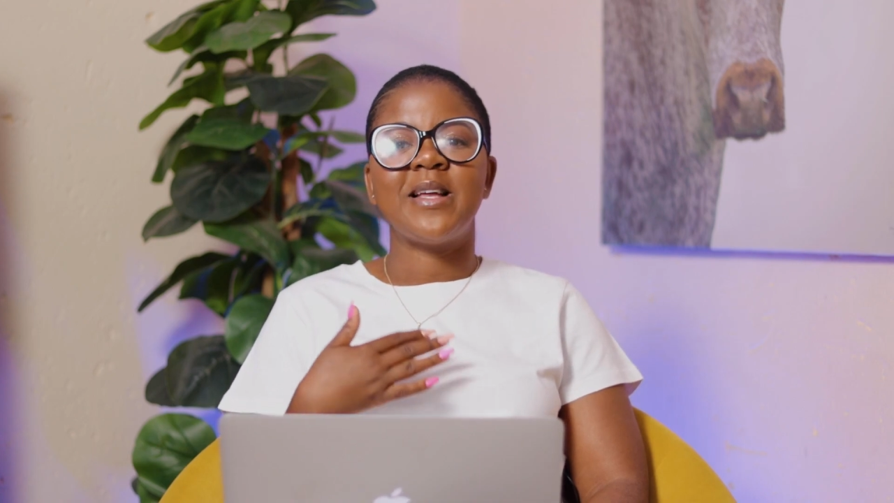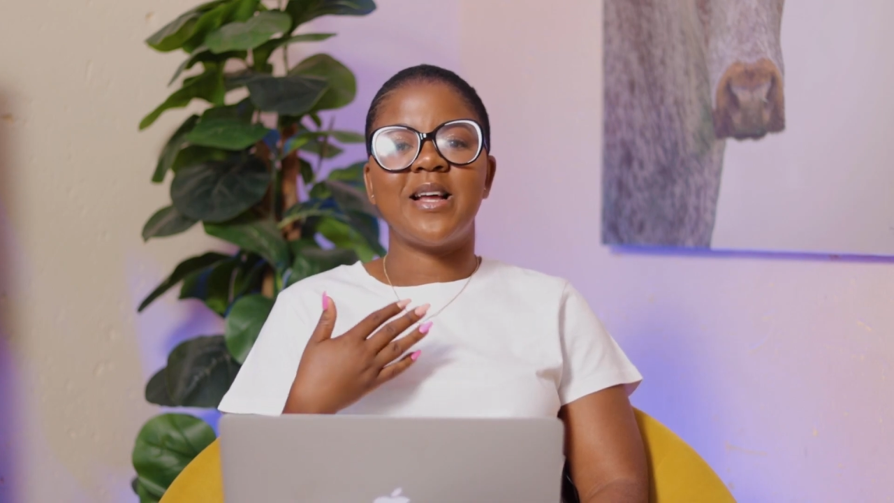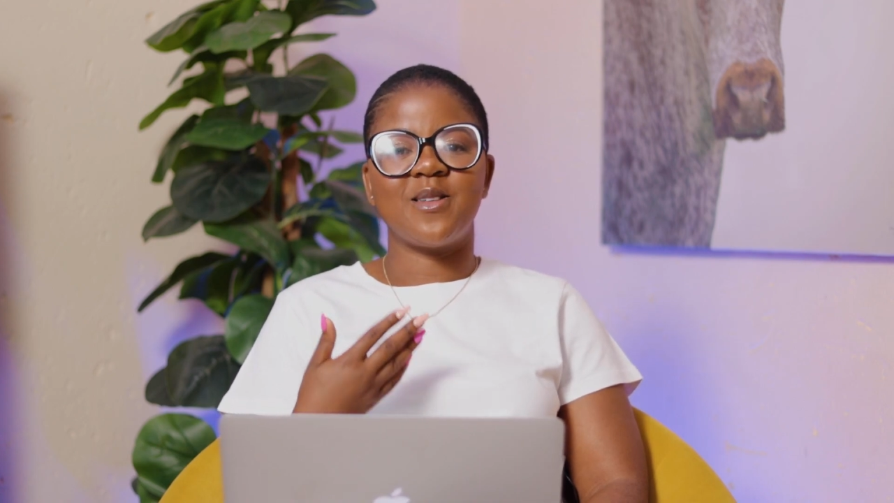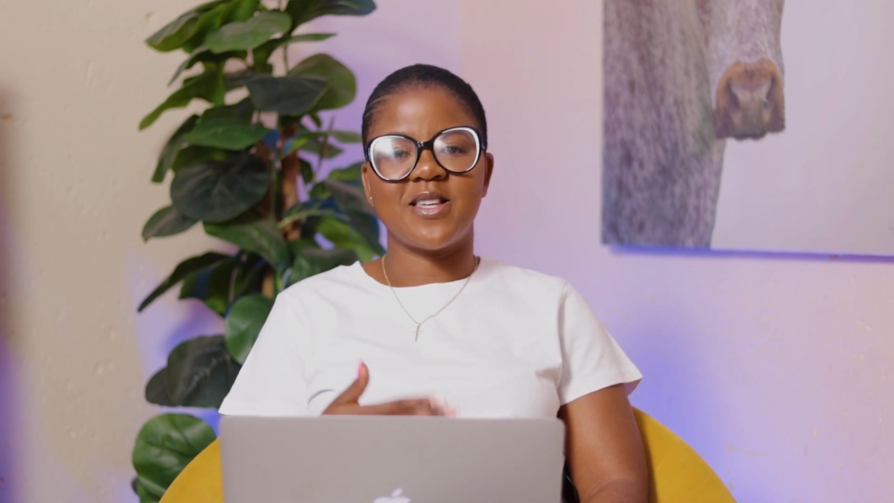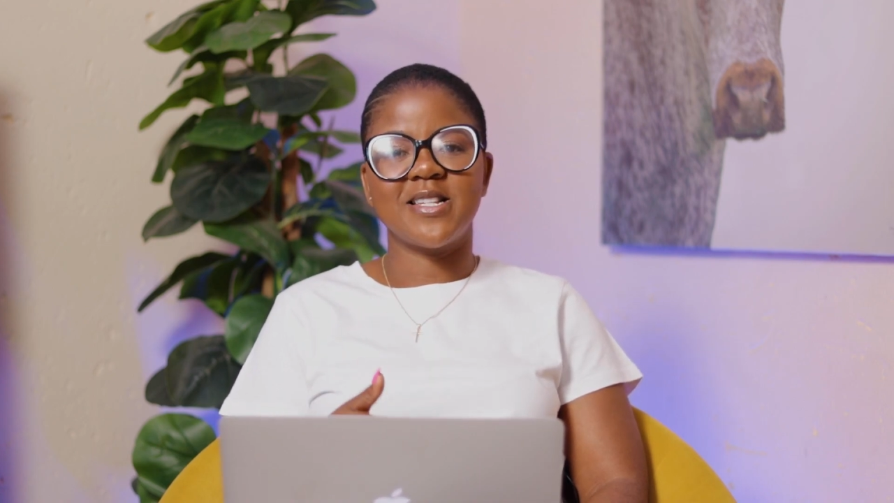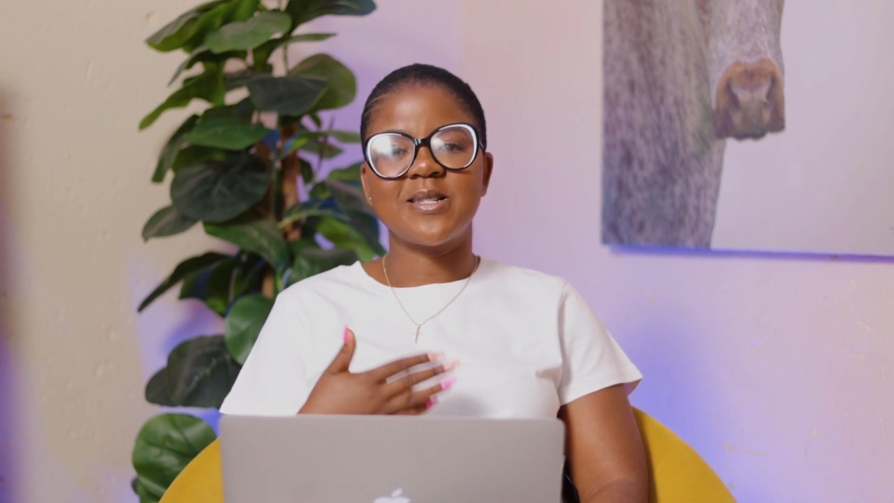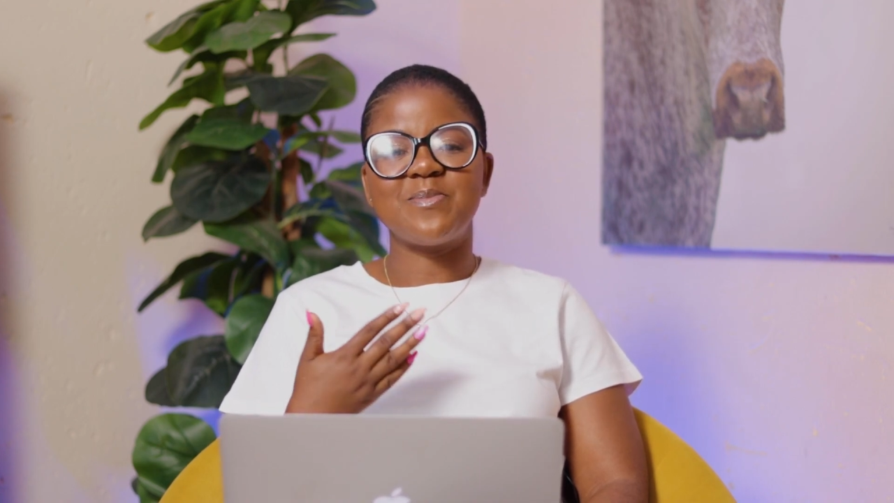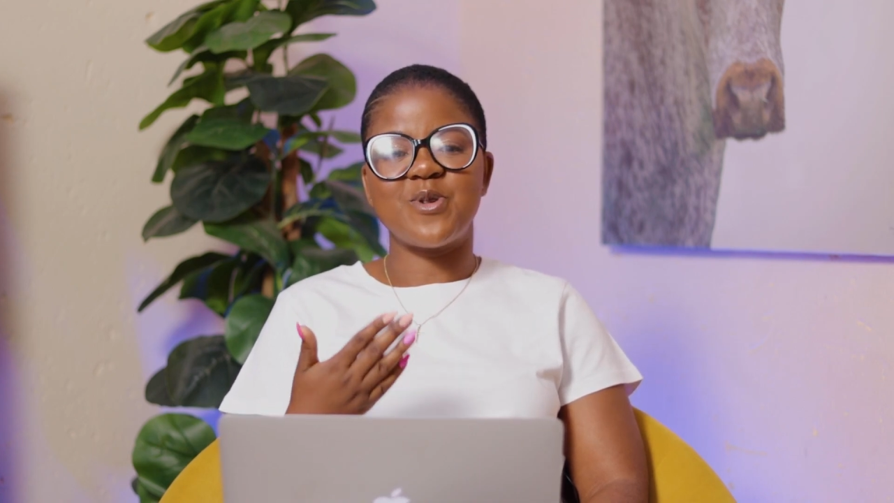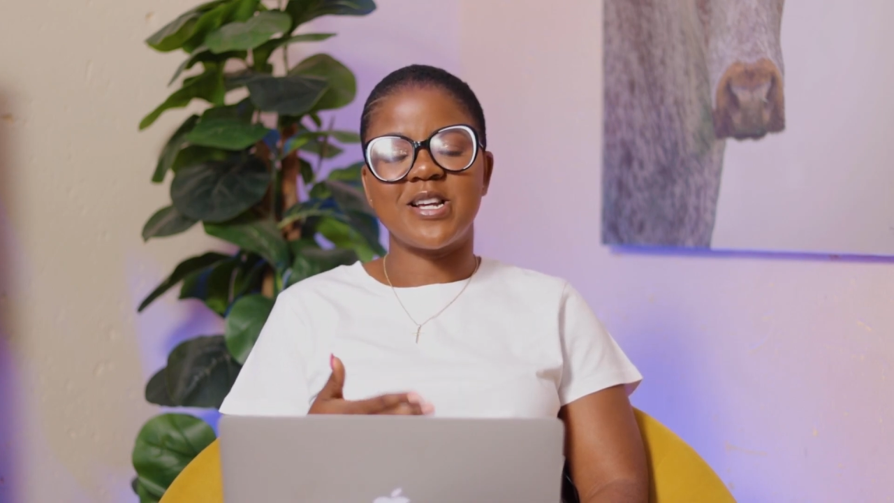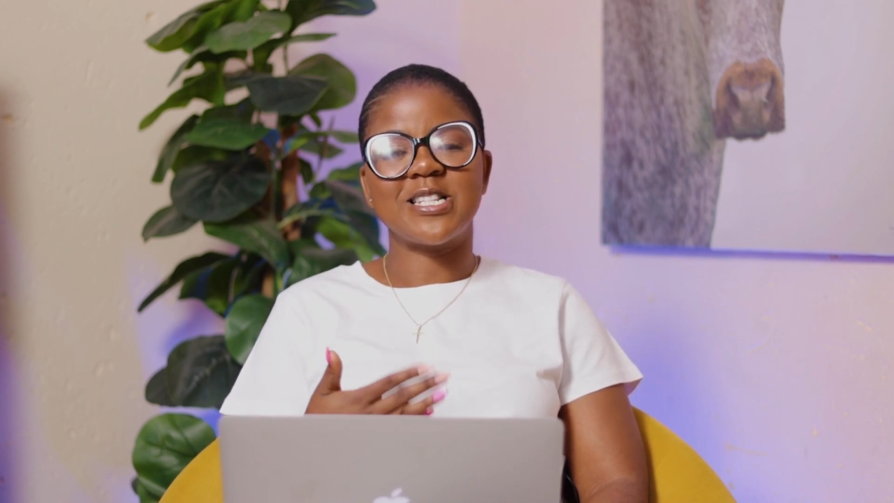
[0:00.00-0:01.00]
Now this
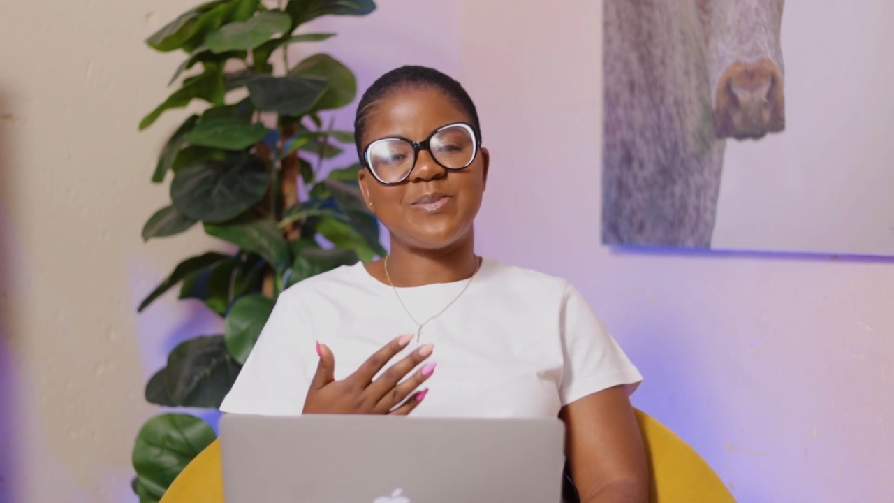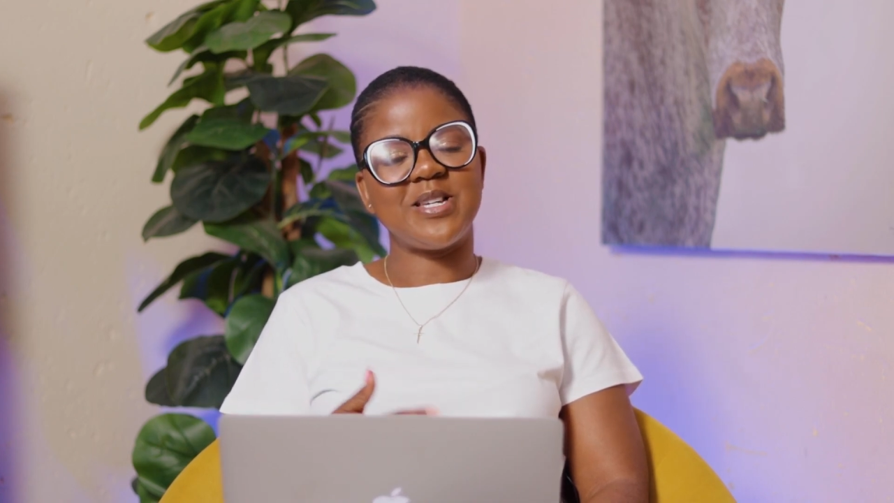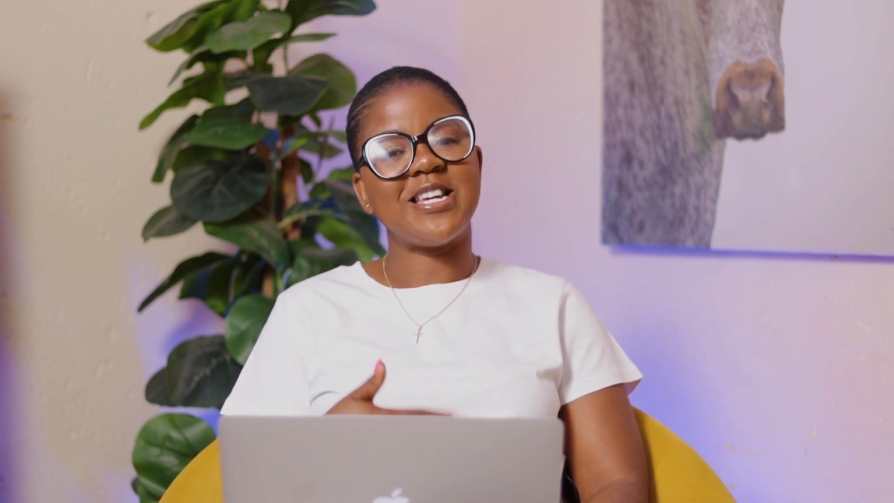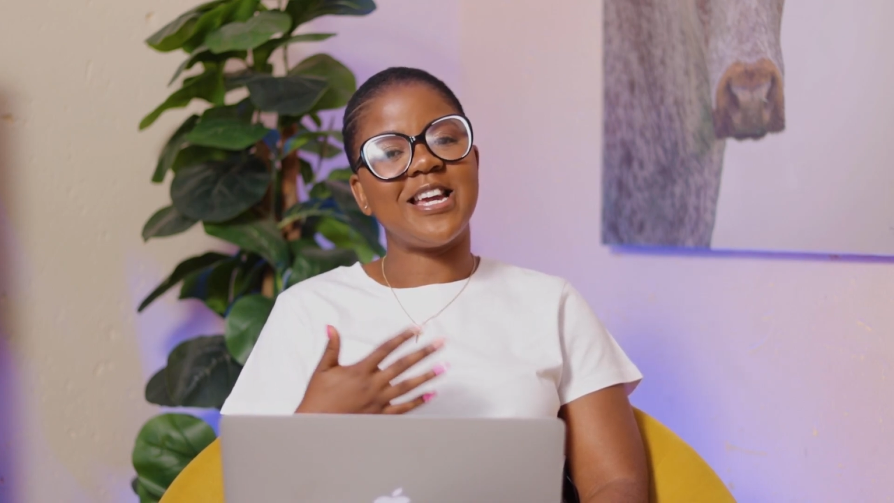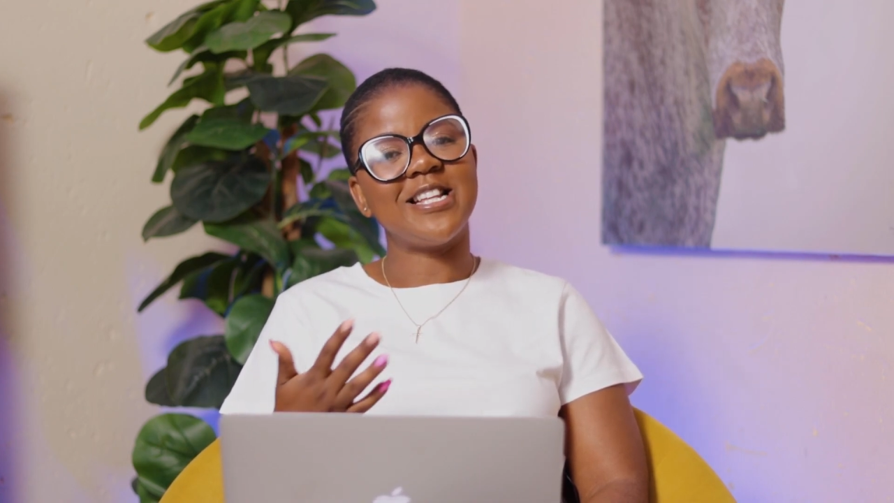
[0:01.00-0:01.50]
brings me